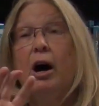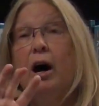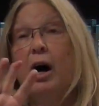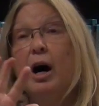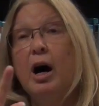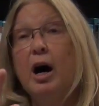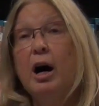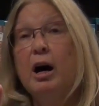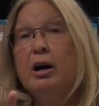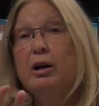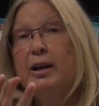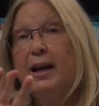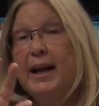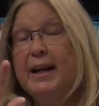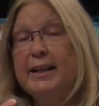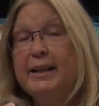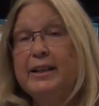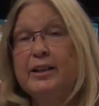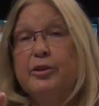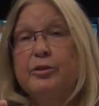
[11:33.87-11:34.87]
all
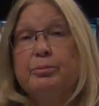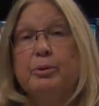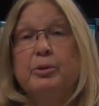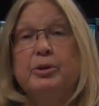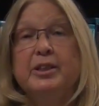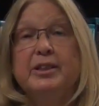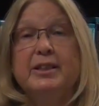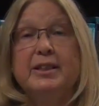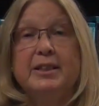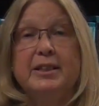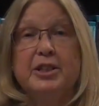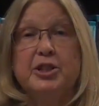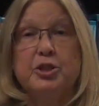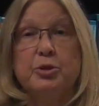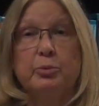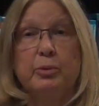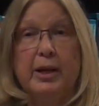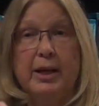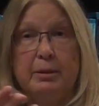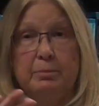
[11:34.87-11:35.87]
kind of get thrown into
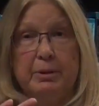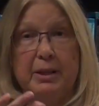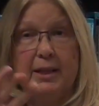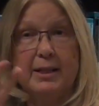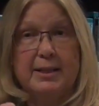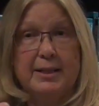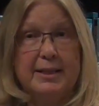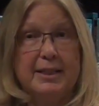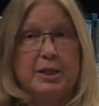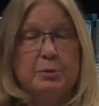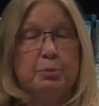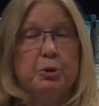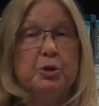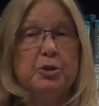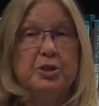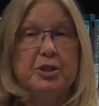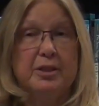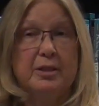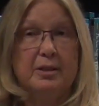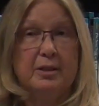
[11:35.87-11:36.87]
disarray because this
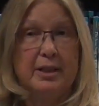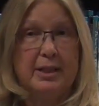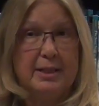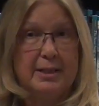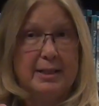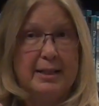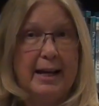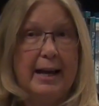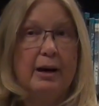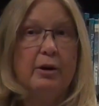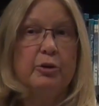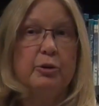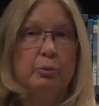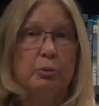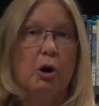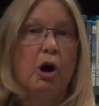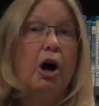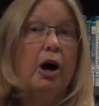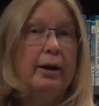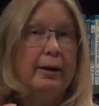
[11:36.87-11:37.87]
person is now the
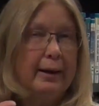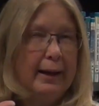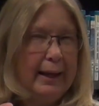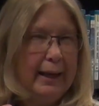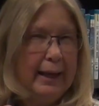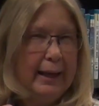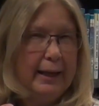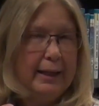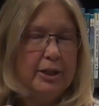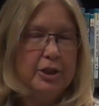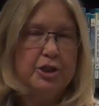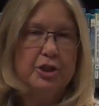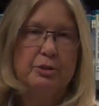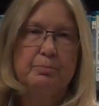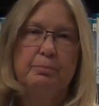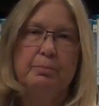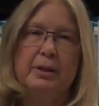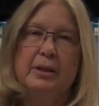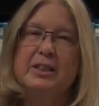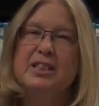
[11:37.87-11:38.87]
wrong age,
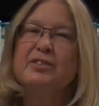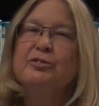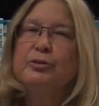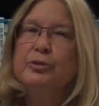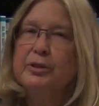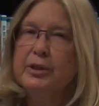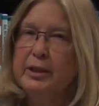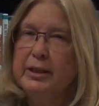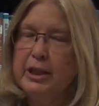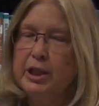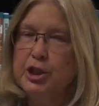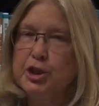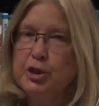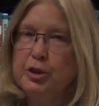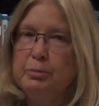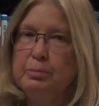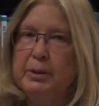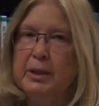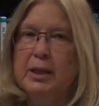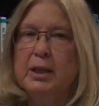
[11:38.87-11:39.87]
but different than they
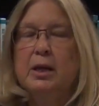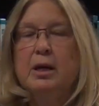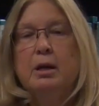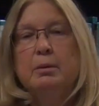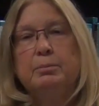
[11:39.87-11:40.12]
should be,